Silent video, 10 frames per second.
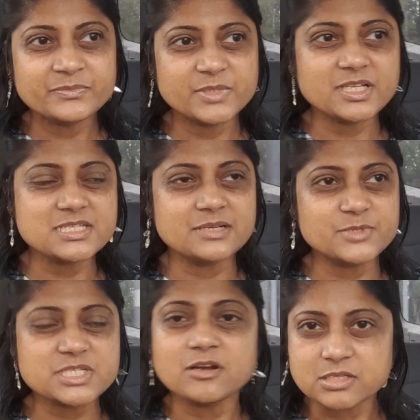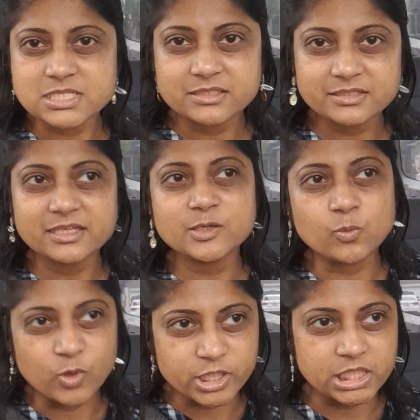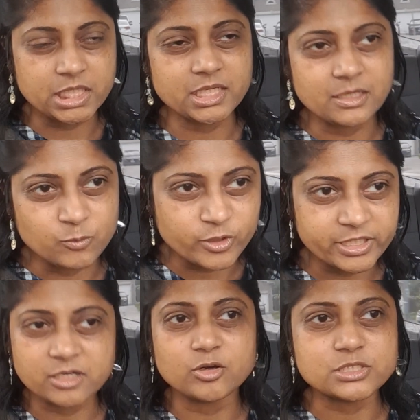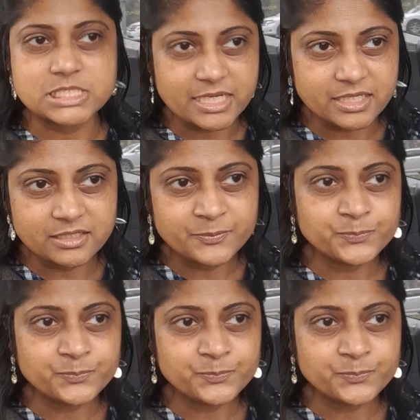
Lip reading: because I'm just constantly like working. I'm working all day.